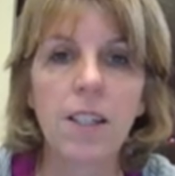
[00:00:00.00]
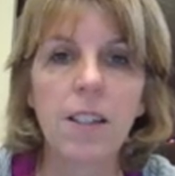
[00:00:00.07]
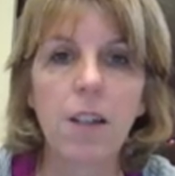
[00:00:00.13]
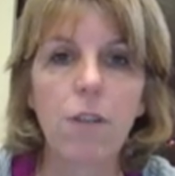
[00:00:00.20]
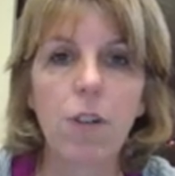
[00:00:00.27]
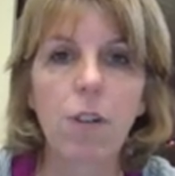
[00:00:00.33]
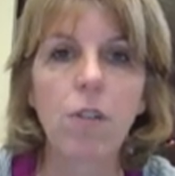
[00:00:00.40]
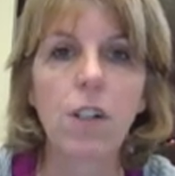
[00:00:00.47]
that
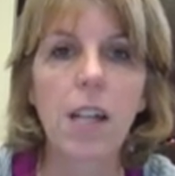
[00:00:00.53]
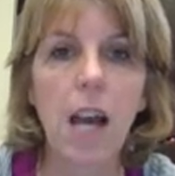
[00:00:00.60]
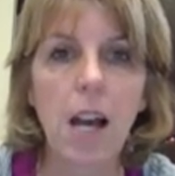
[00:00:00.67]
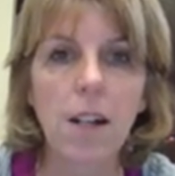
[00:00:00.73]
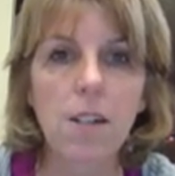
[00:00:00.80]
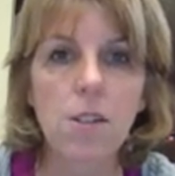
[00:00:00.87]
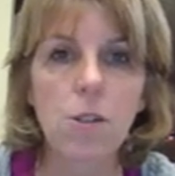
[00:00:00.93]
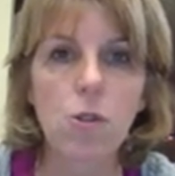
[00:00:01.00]
for every
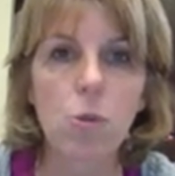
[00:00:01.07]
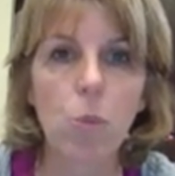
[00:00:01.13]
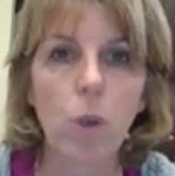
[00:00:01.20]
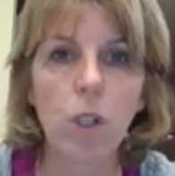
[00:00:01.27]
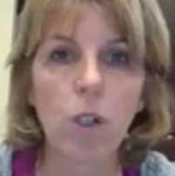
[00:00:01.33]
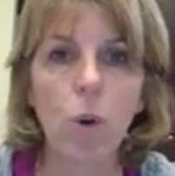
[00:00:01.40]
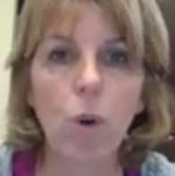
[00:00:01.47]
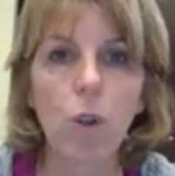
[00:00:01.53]
x, there's one
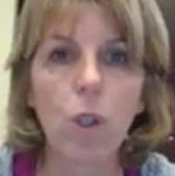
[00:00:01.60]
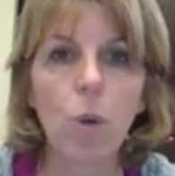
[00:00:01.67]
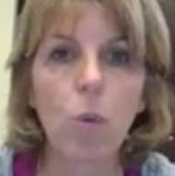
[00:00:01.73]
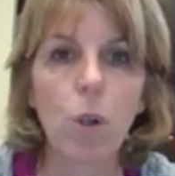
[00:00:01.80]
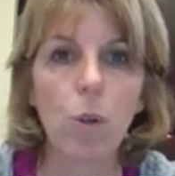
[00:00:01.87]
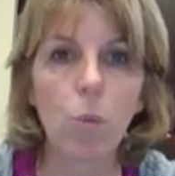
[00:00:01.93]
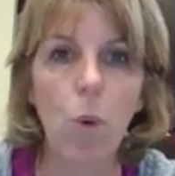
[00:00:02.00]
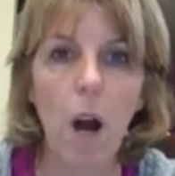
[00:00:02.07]
and only
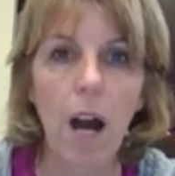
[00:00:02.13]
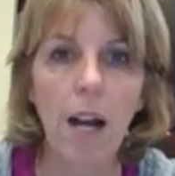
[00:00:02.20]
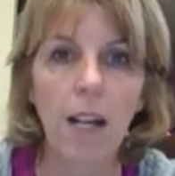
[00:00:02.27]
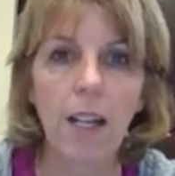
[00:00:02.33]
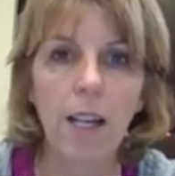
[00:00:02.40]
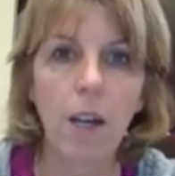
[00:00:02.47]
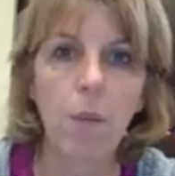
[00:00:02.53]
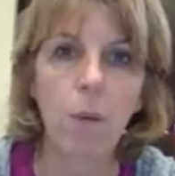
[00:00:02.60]
one
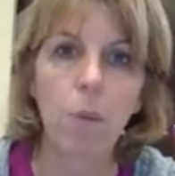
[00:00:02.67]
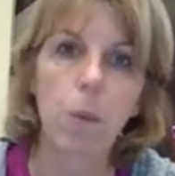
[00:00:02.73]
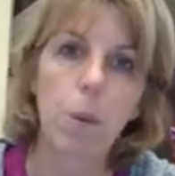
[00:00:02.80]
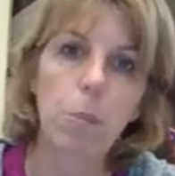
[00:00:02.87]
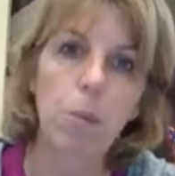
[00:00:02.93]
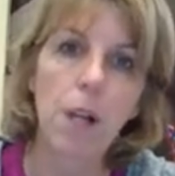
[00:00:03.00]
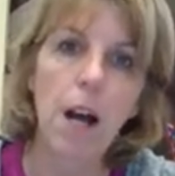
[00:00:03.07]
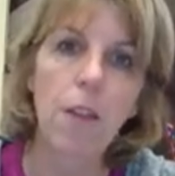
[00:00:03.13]
y. And when we
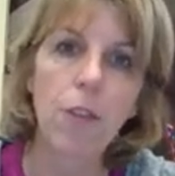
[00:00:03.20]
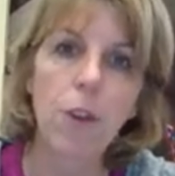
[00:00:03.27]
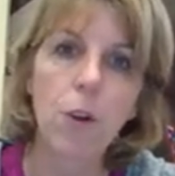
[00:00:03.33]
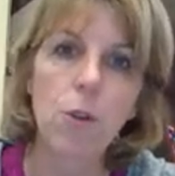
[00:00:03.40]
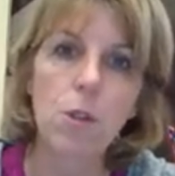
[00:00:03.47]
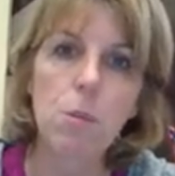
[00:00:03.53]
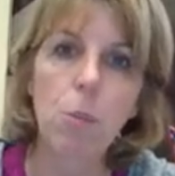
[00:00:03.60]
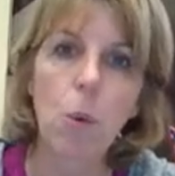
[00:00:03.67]
plot
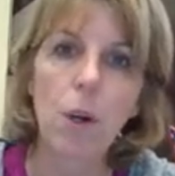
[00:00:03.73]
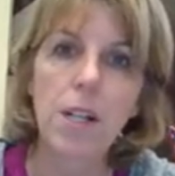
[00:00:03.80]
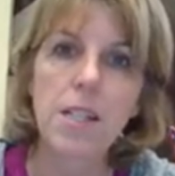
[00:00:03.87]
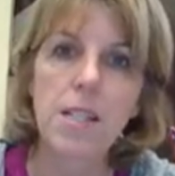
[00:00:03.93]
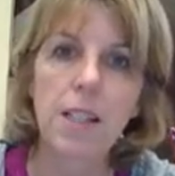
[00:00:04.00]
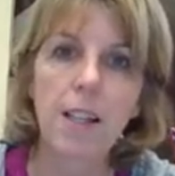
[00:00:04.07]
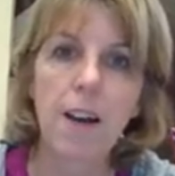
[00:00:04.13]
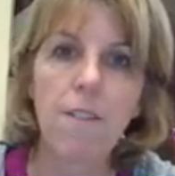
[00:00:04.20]
those points
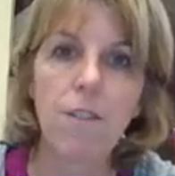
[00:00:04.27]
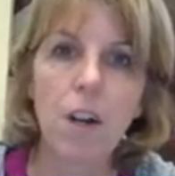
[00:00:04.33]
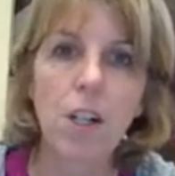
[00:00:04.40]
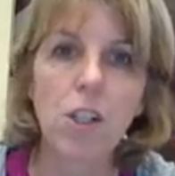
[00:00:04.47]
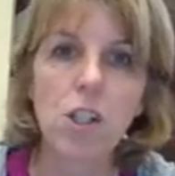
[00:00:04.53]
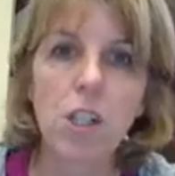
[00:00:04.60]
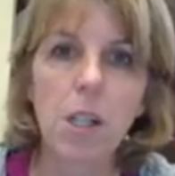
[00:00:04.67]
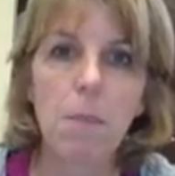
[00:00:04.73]
in that
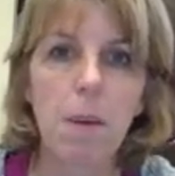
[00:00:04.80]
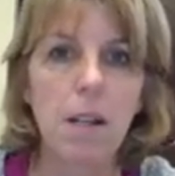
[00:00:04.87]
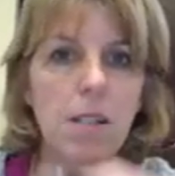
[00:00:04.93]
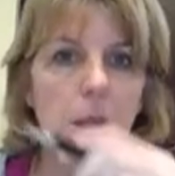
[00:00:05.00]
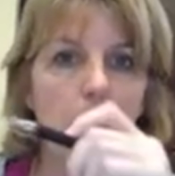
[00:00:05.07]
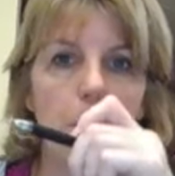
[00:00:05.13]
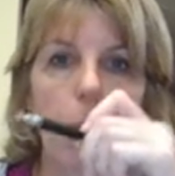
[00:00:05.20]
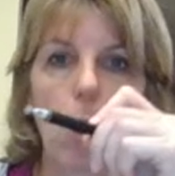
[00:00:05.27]
function, it makes
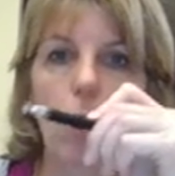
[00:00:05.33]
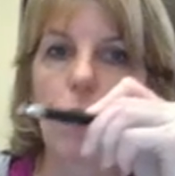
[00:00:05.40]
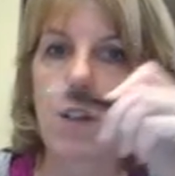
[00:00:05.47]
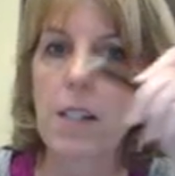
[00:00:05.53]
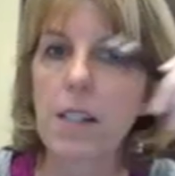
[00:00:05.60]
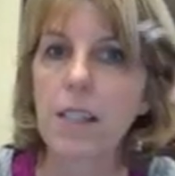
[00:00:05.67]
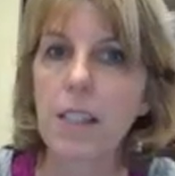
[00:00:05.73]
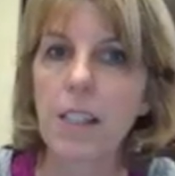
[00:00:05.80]
a
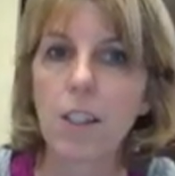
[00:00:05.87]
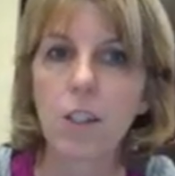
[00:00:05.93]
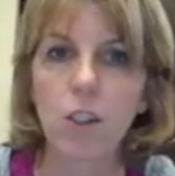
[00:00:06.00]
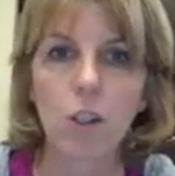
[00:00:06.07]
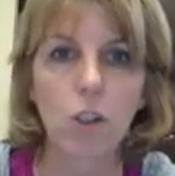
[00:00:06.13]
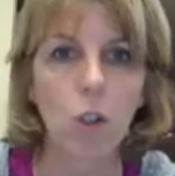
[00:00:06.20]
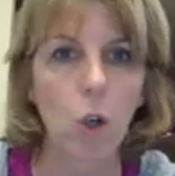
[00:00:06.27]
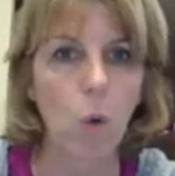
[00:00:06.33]
perfect
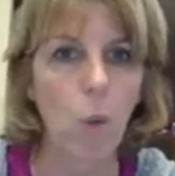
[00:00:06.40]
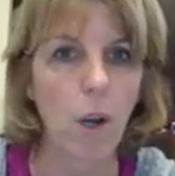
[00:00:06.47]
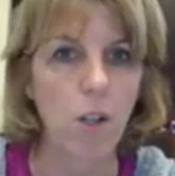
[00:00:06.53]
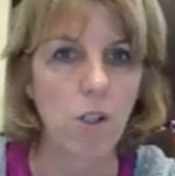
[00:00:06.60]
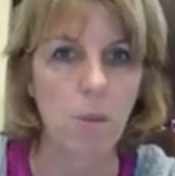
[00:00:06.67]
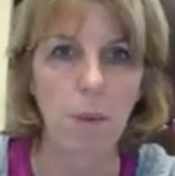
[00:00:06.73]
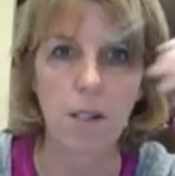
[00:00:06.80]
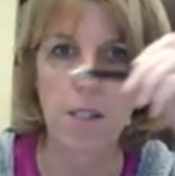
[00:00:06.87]
linear
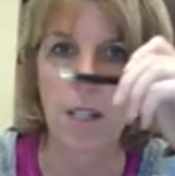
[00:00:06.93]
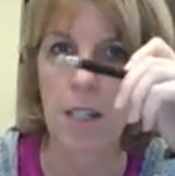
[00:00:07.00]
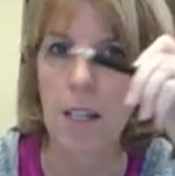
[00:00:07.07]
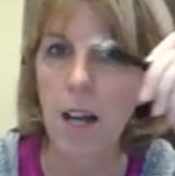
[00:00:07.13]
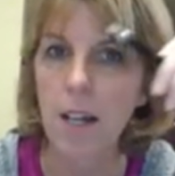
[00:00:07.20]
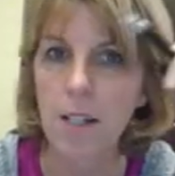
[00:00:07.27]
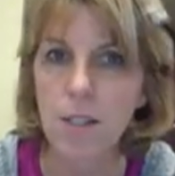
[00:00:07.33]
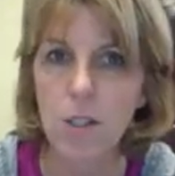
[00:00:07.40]
equation. It makes a
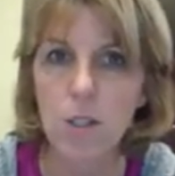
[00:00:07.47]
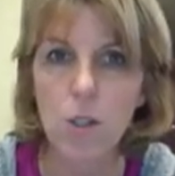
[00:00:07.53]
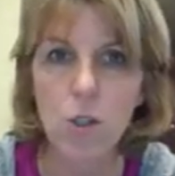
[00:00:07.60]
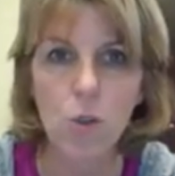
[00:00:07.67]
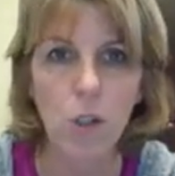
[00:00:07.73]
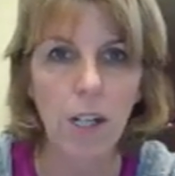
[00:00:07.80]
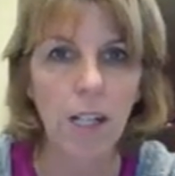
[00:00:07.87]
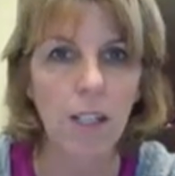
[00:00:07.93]
nice
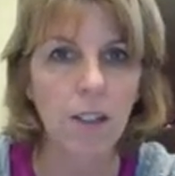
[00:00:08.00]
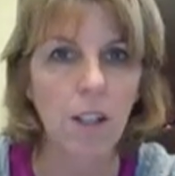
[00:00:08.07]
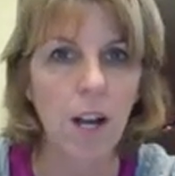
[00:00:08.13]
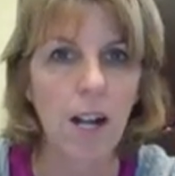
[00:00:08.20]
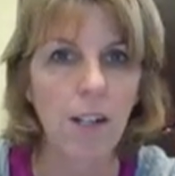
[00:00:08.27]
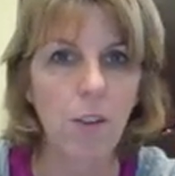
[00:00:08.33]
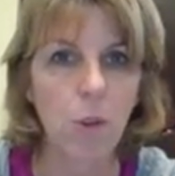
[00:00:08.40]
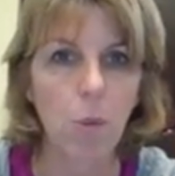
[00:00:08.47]
straight
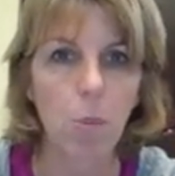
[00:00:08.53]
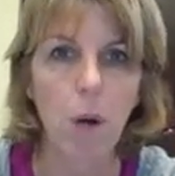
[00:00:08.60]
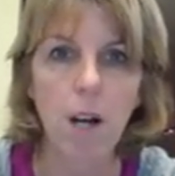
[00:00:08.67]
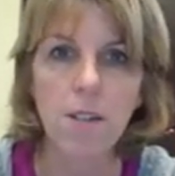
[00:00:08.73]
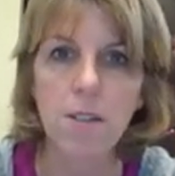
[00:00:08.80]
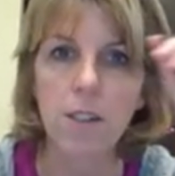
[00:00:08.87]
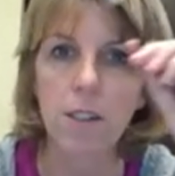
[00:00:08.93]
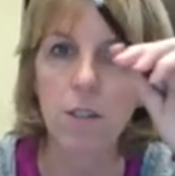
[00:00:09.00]
line, either
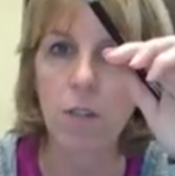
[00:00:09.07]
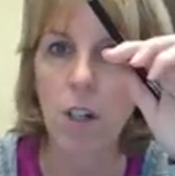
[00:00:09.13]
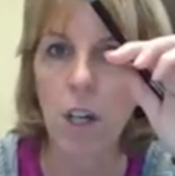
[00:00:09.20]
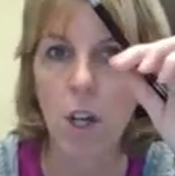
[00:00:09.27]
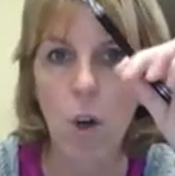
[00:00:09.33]
positive